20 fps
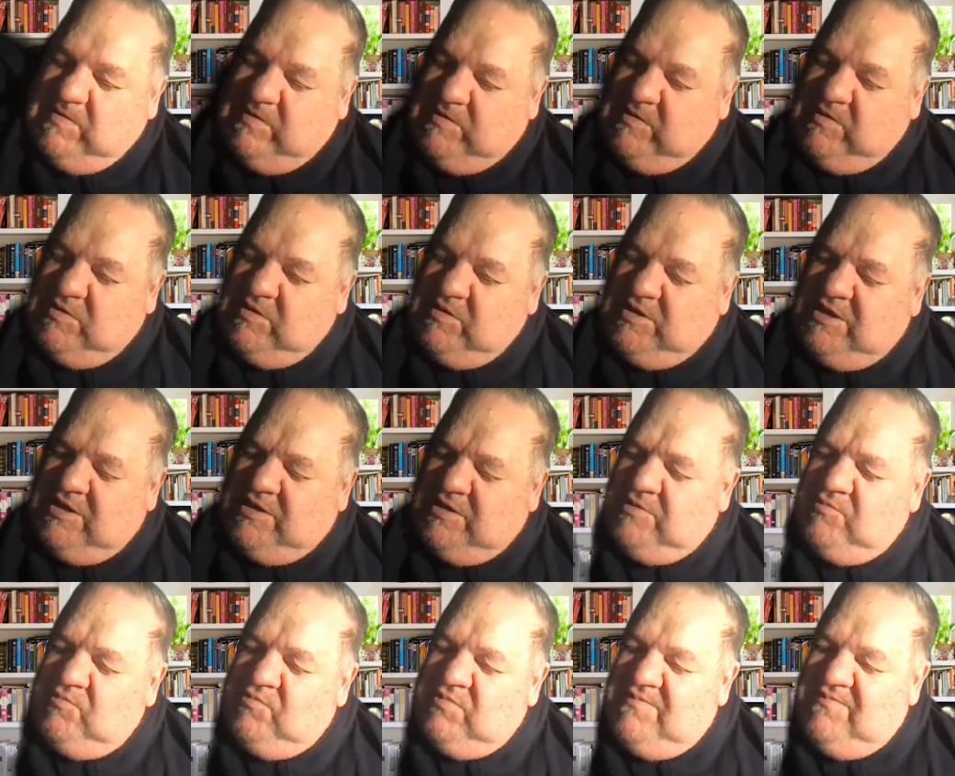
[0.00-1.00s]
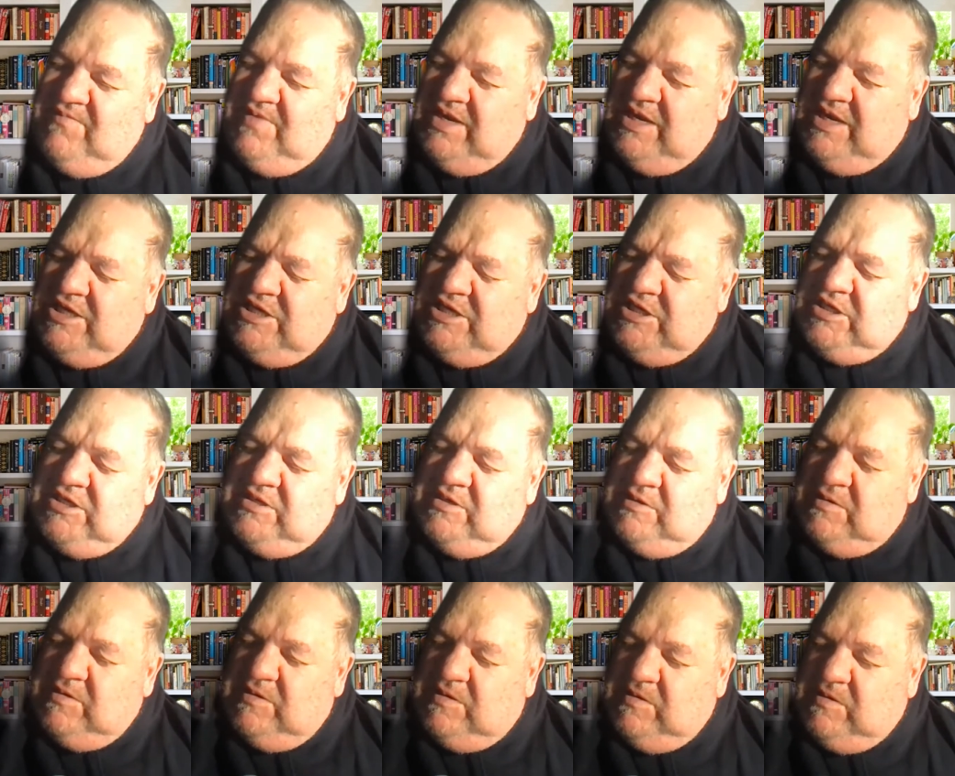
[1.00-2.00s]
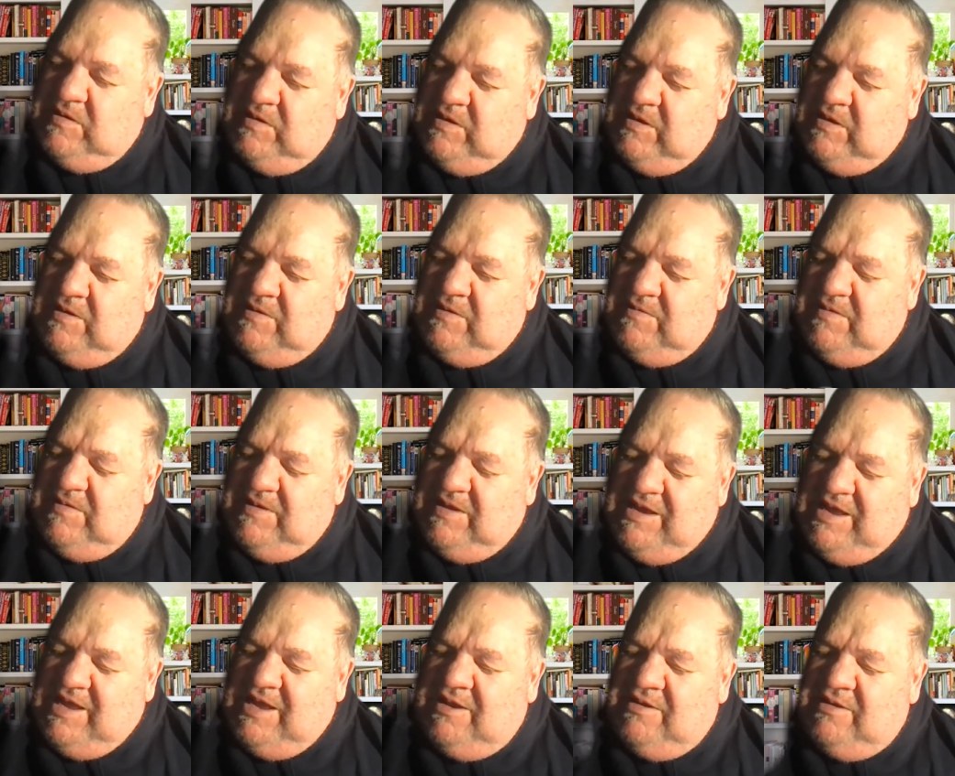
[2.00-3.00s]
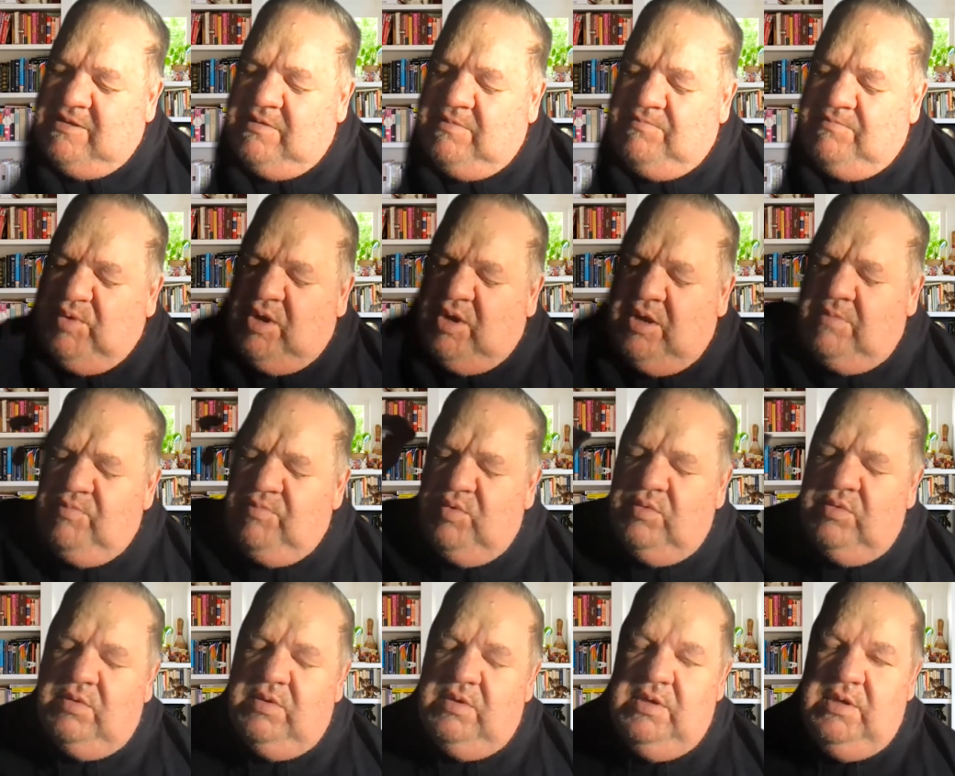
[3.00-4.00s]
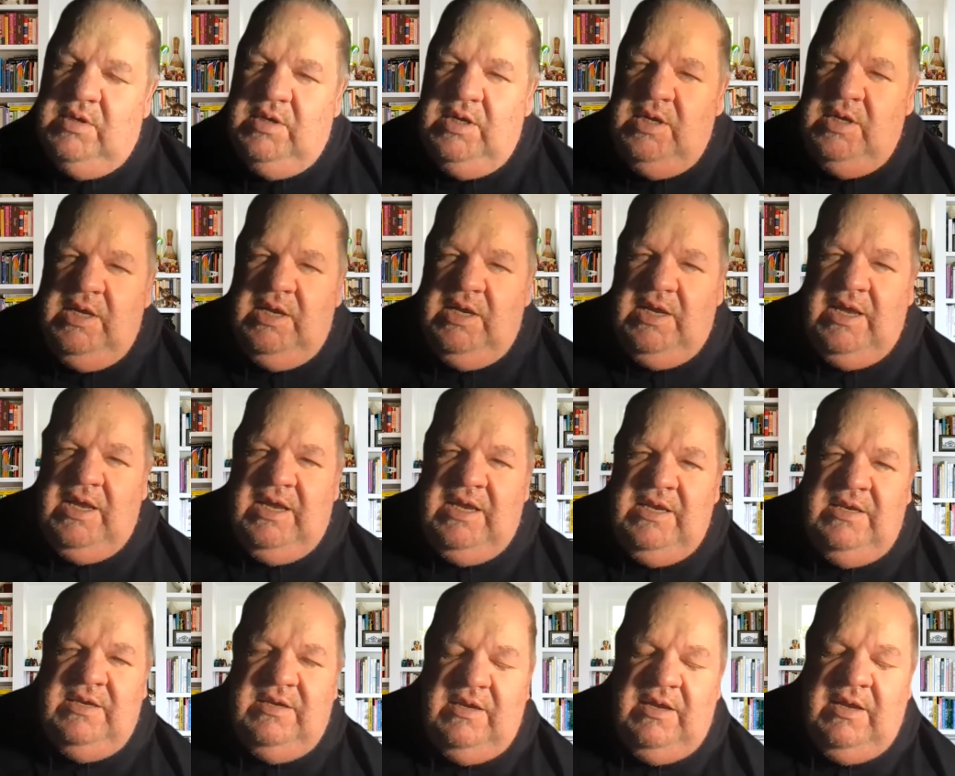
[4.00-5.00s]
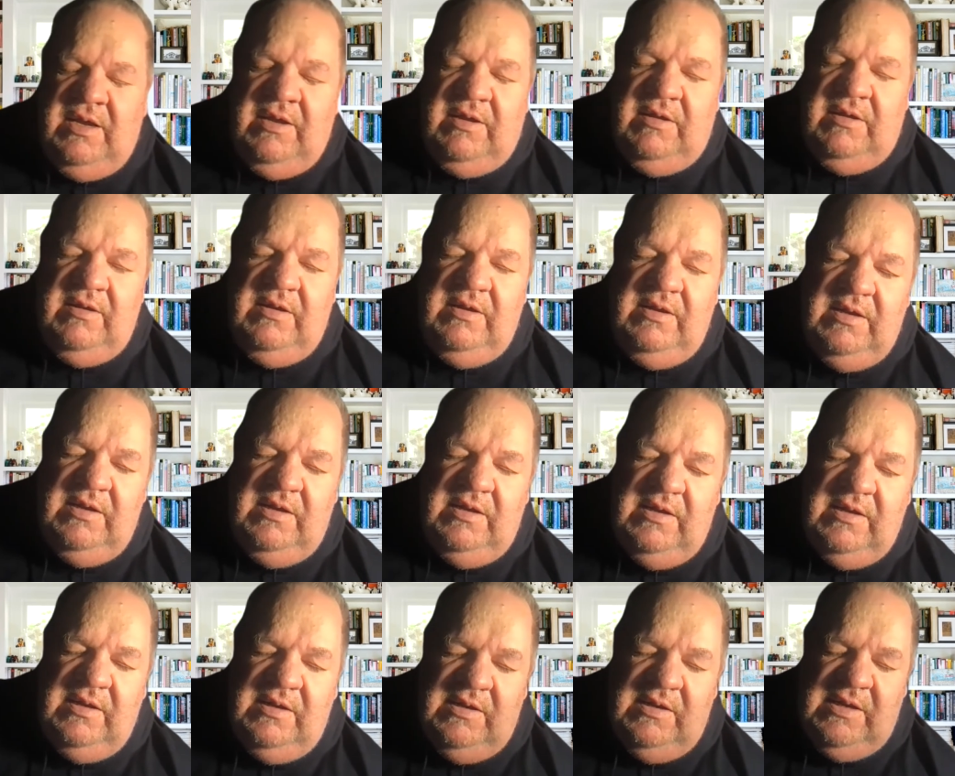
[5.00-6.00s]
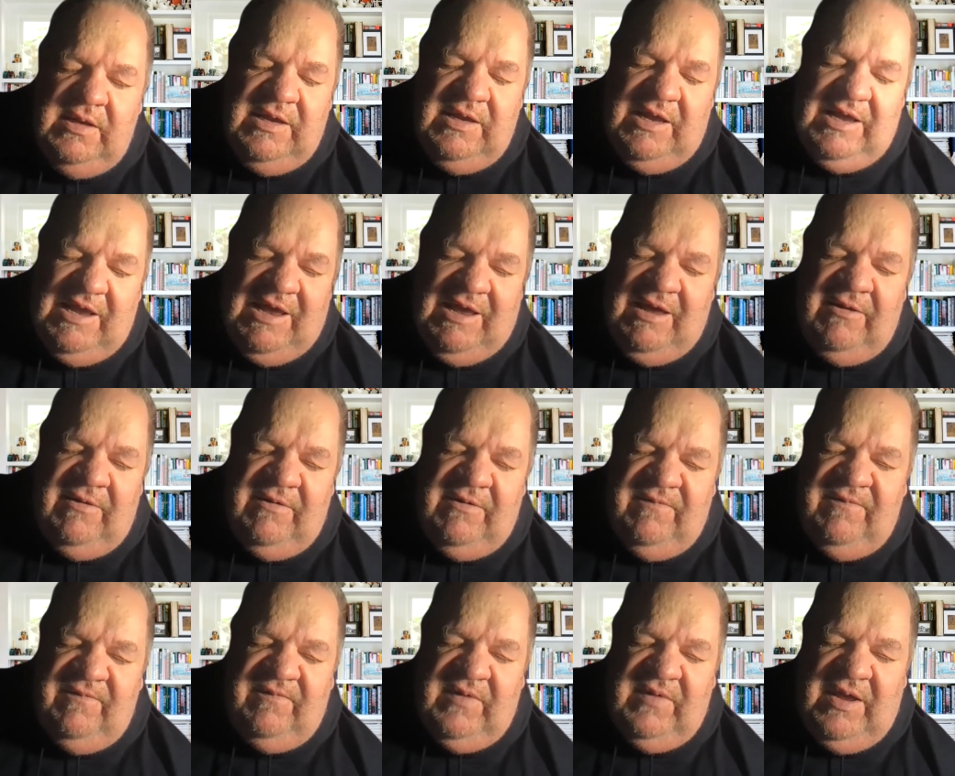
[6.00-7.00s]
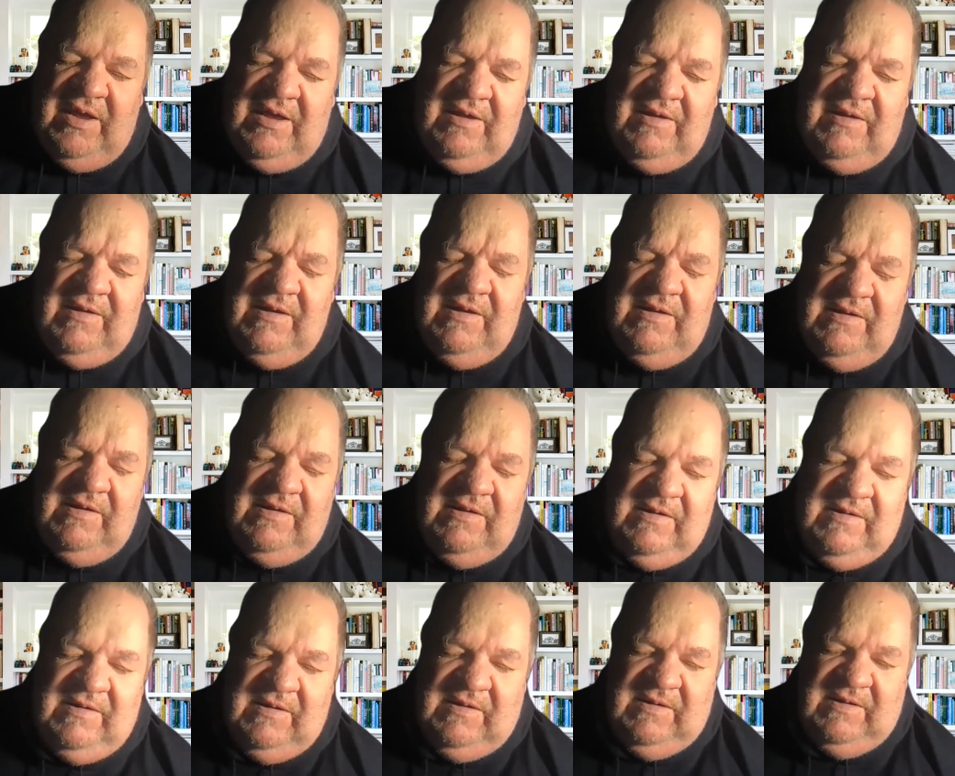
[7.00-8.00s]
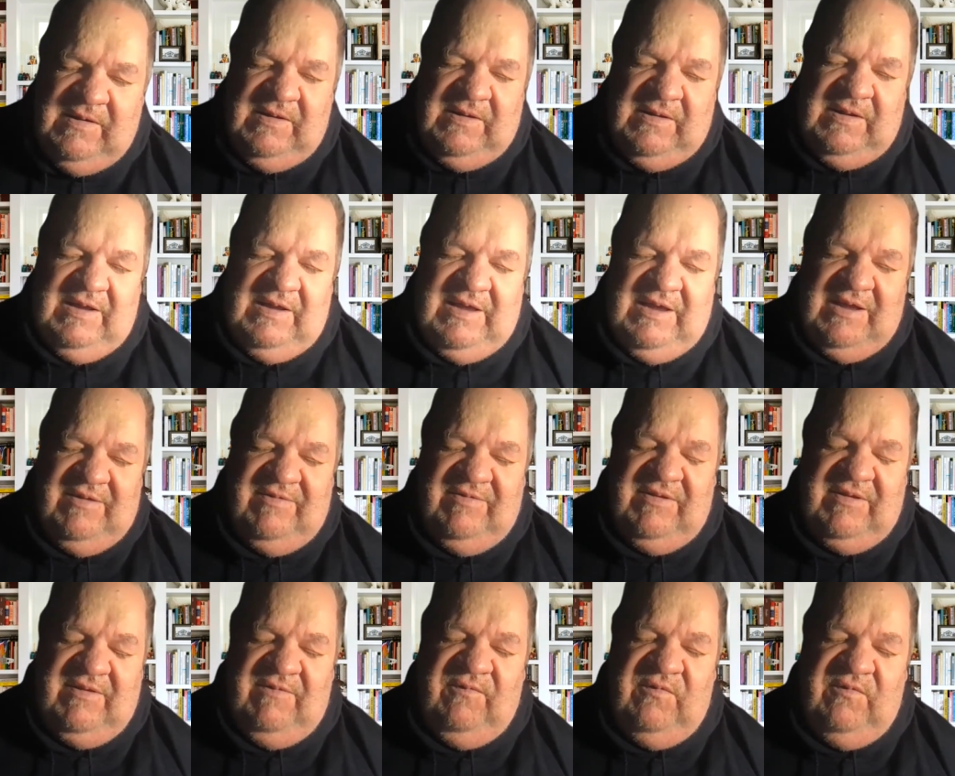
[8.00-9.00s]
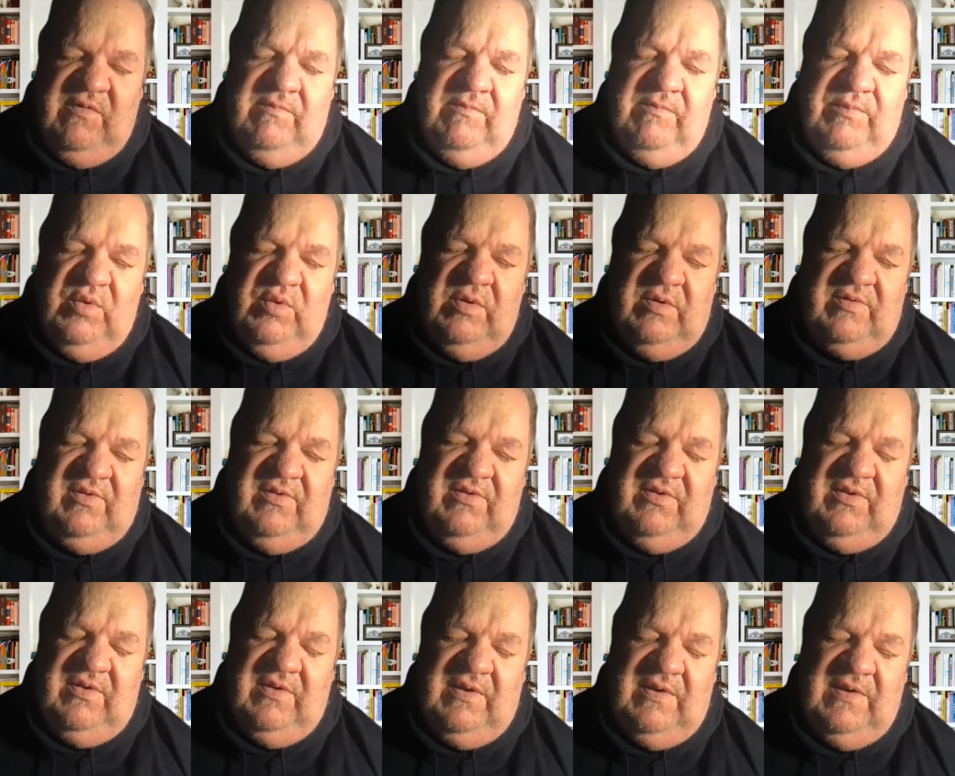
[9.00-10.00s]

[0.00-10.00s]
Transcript: you getting revelation uh, out of the Bible and uh, out of uh, uh different books.